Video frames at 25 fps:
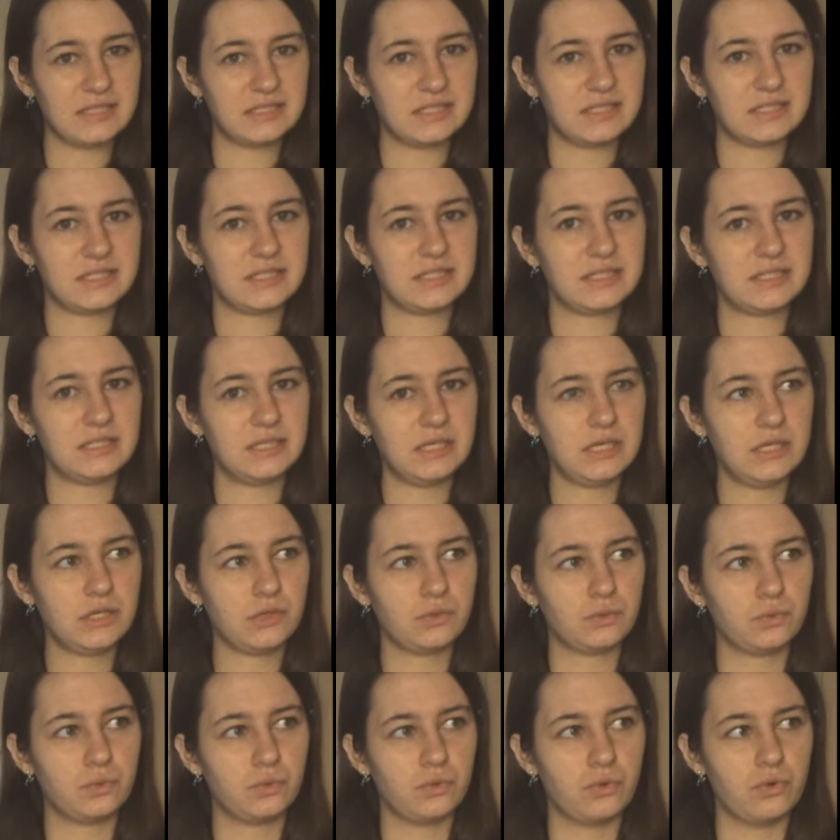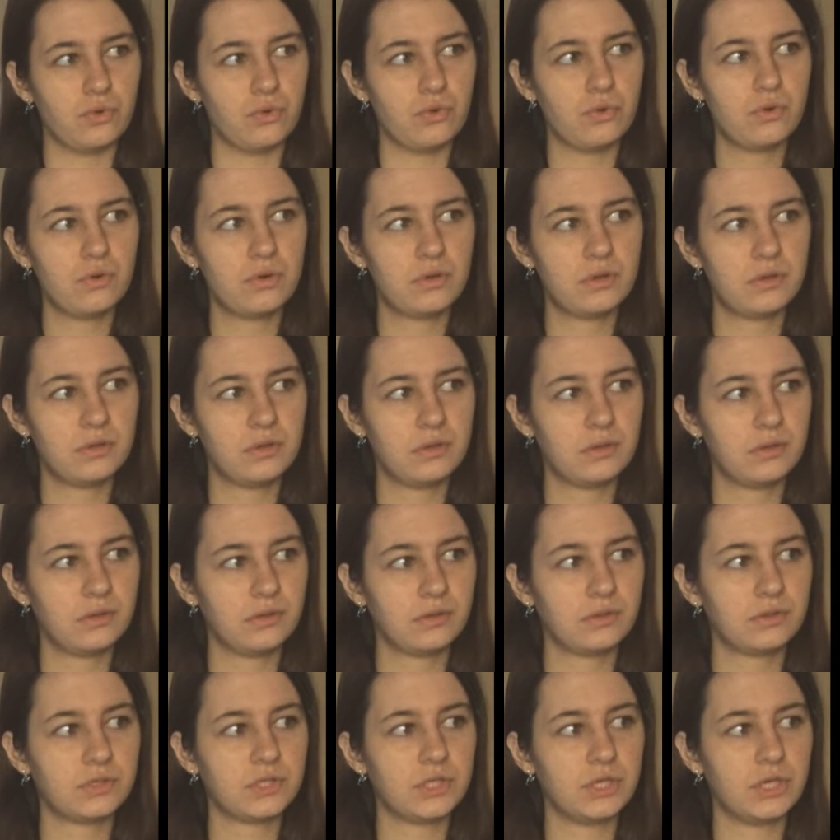as a sequel
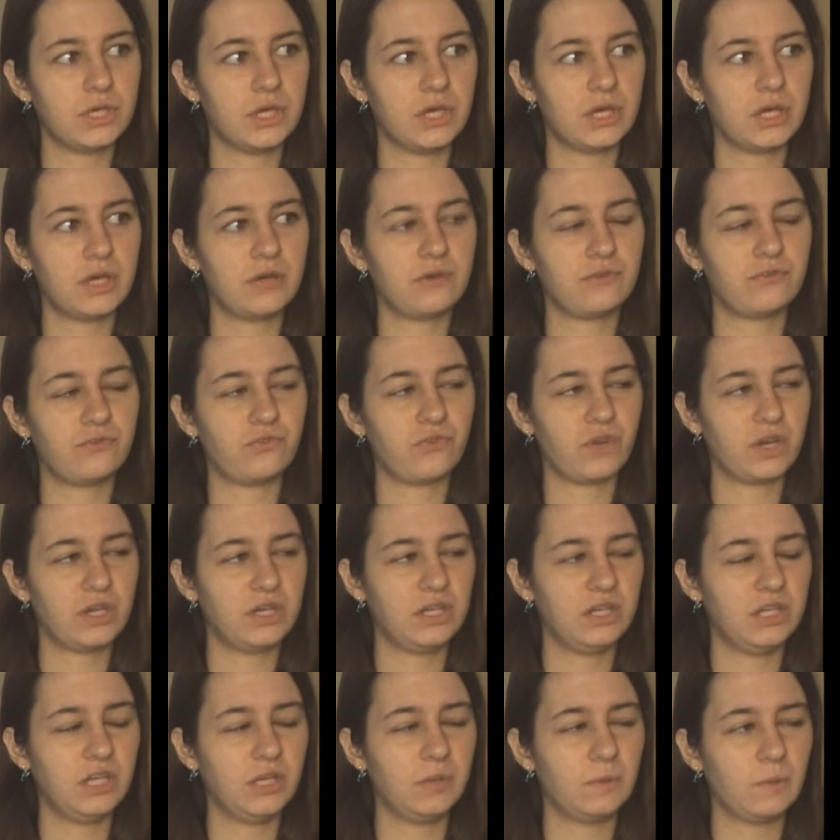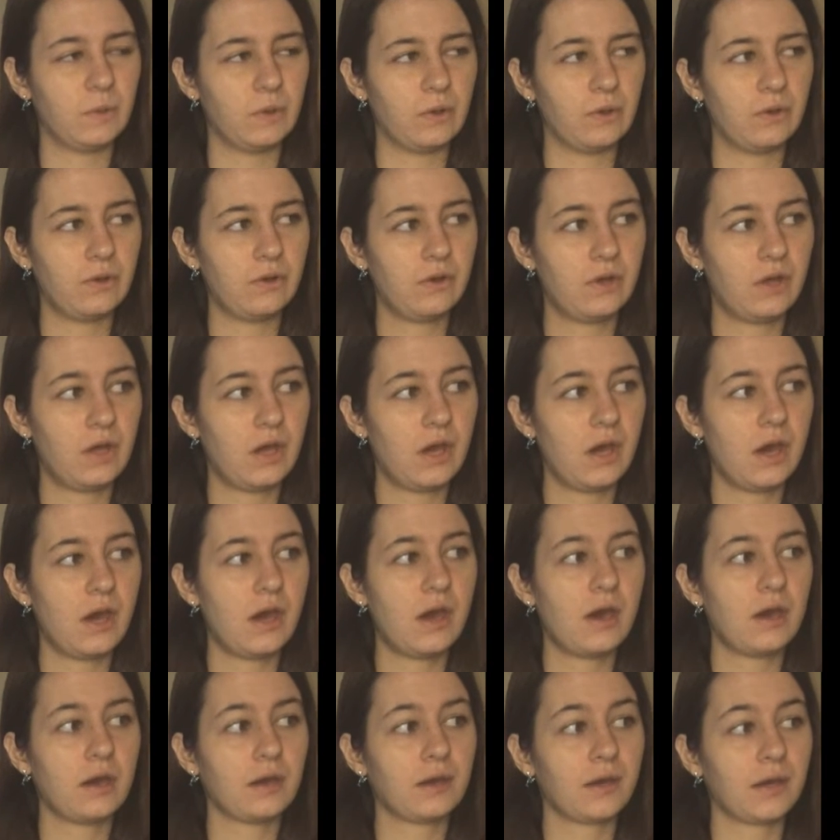to Finding Nemo,
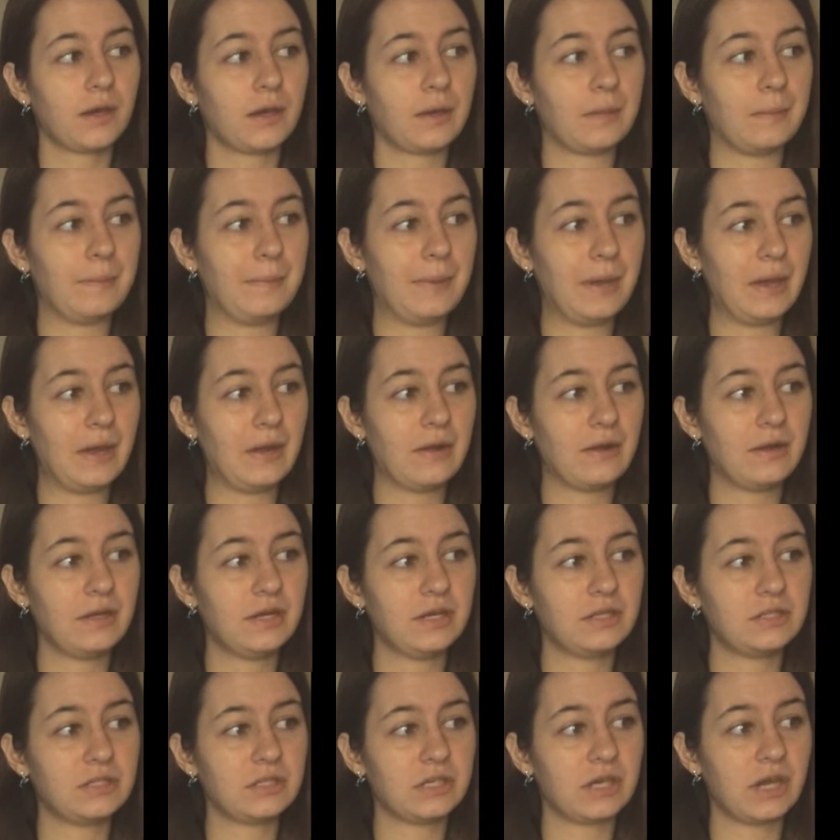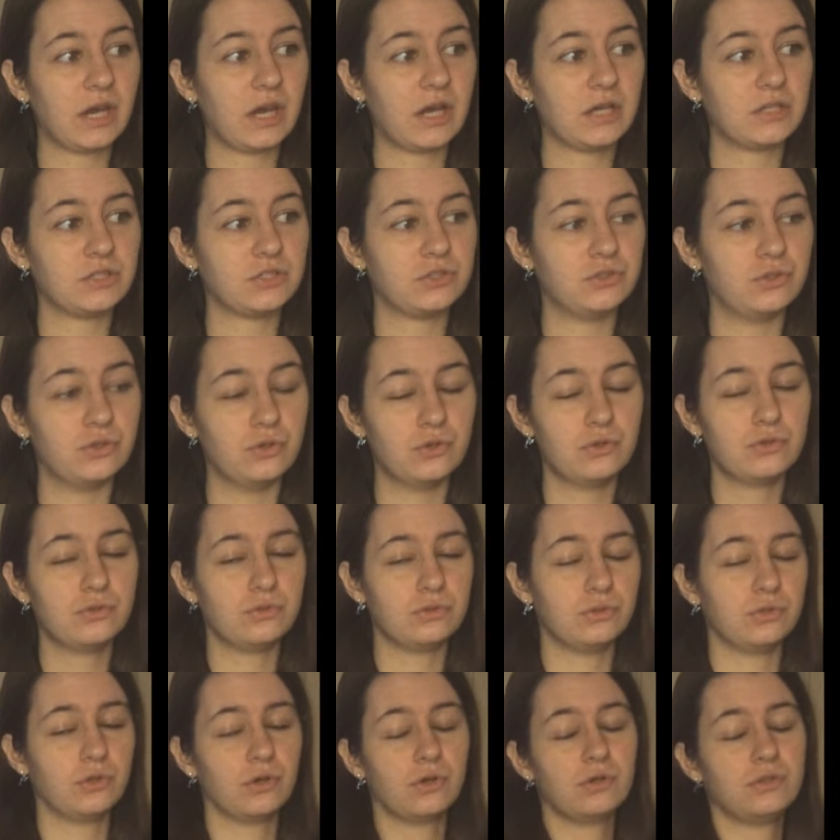comparing it to Cars
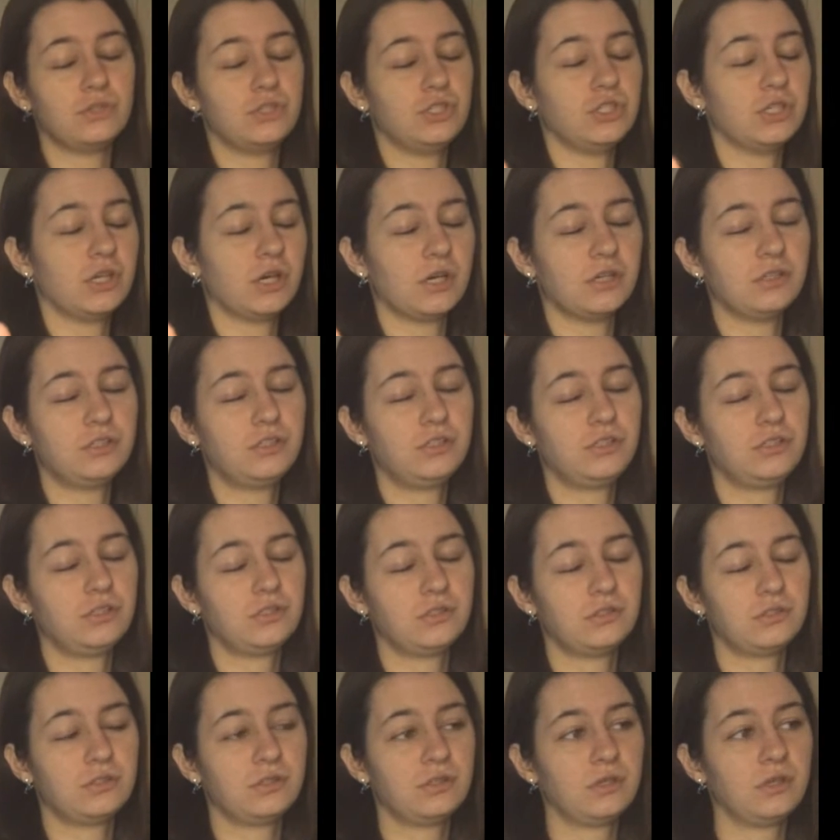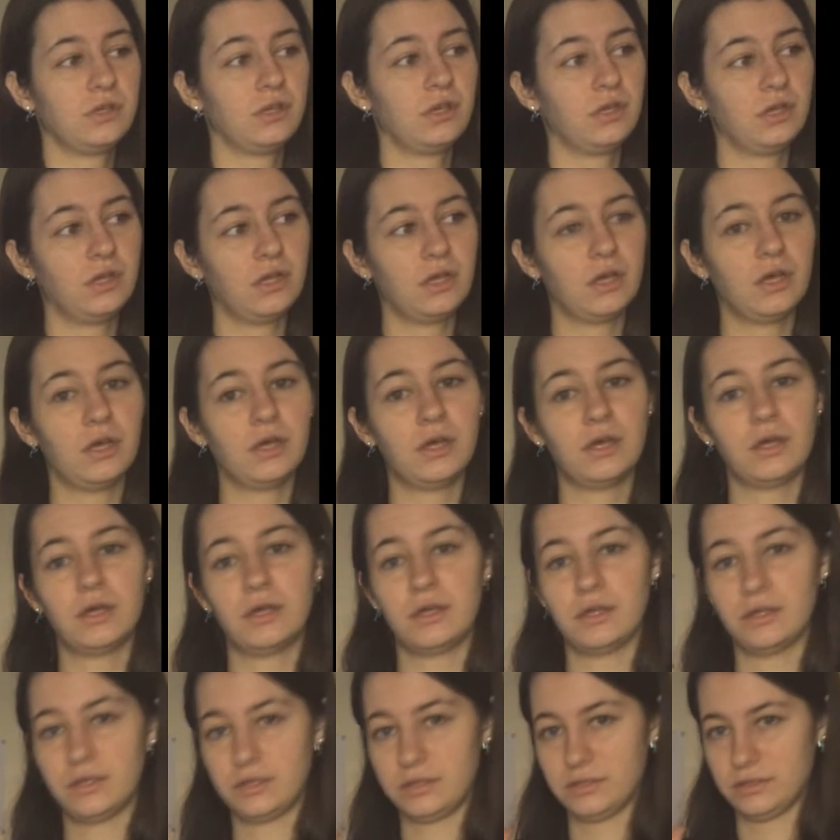2, don't judge.
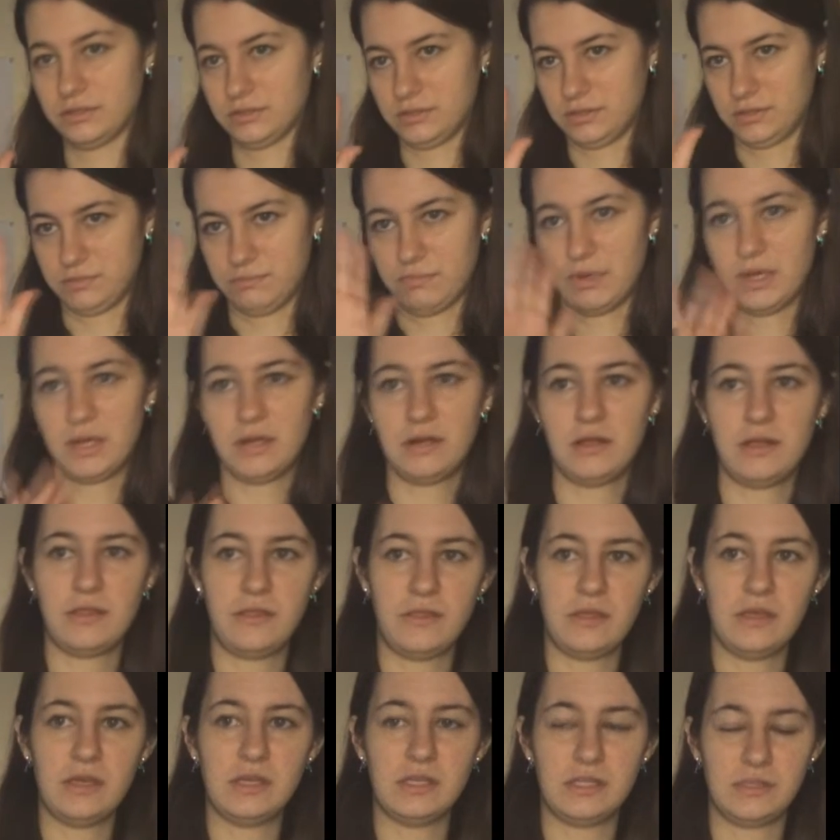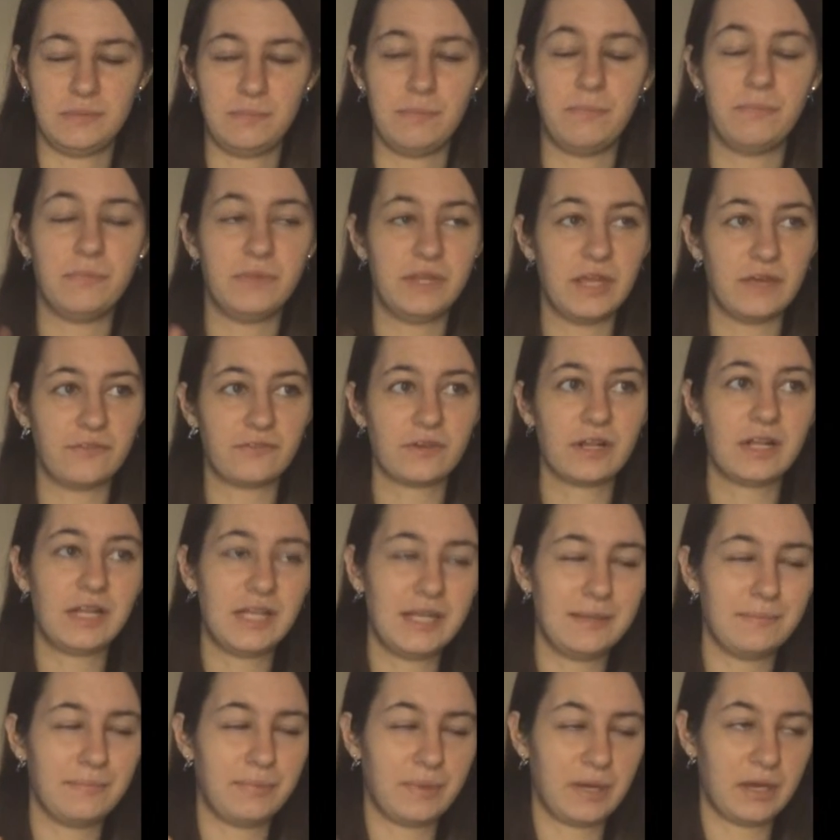It's better. It's
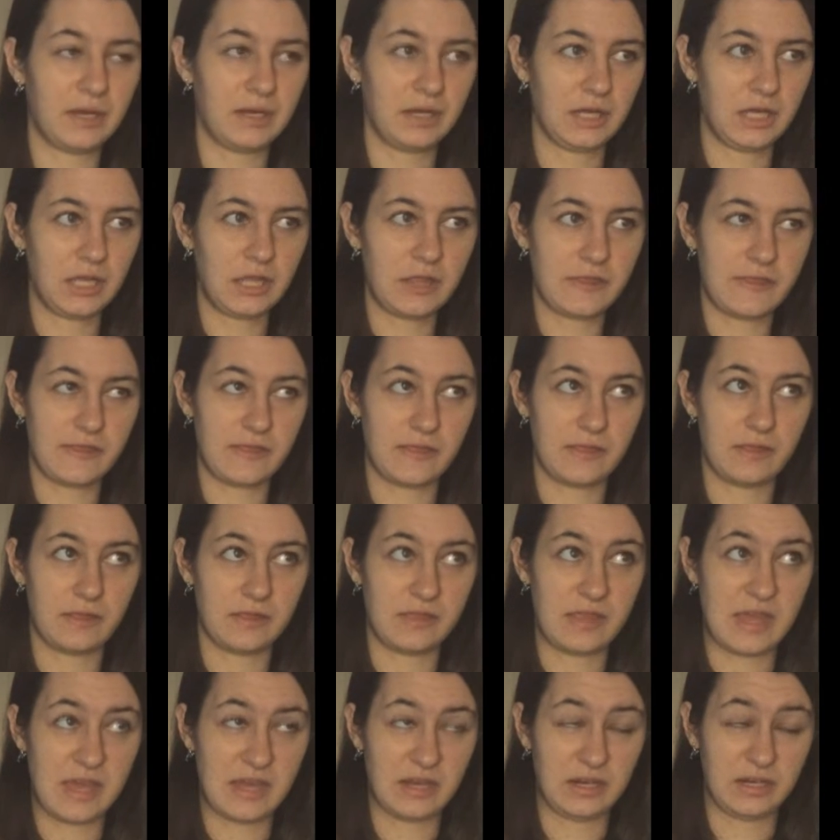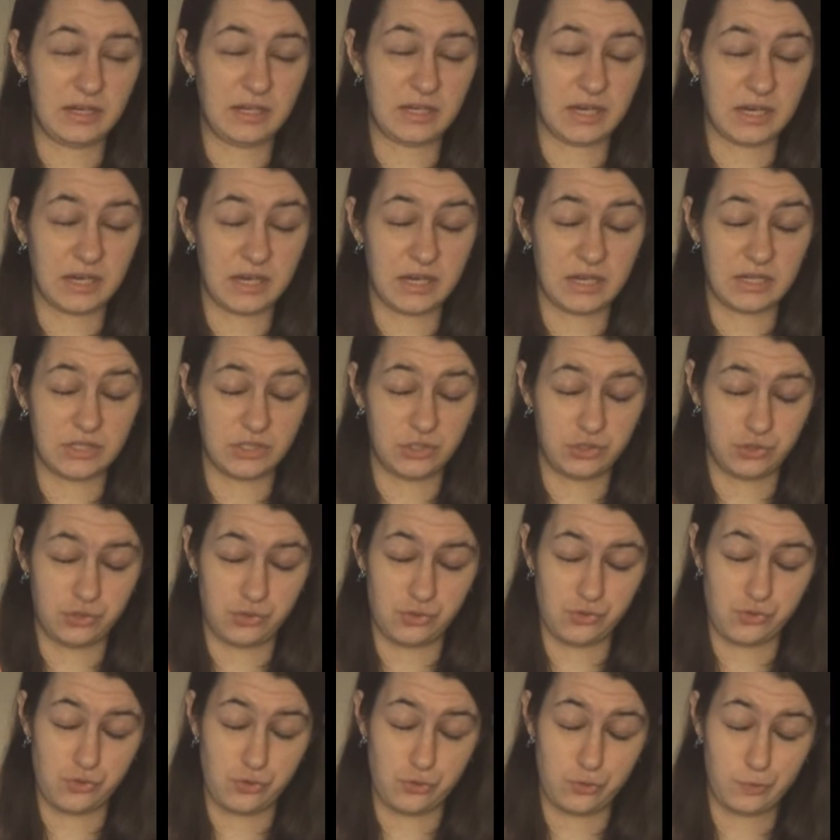definitely better than Cars
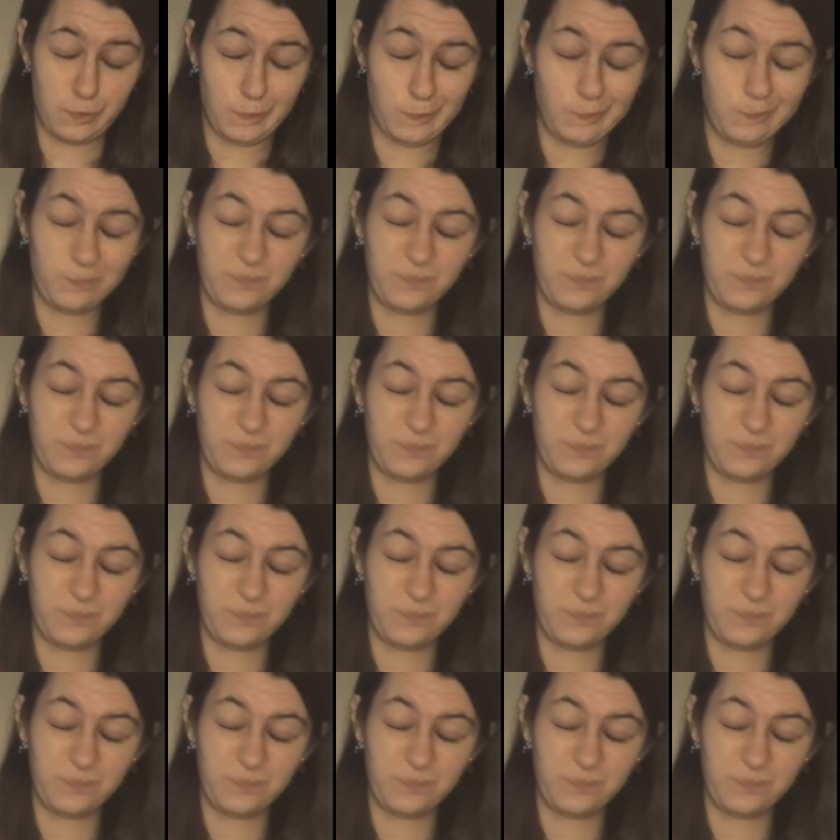2.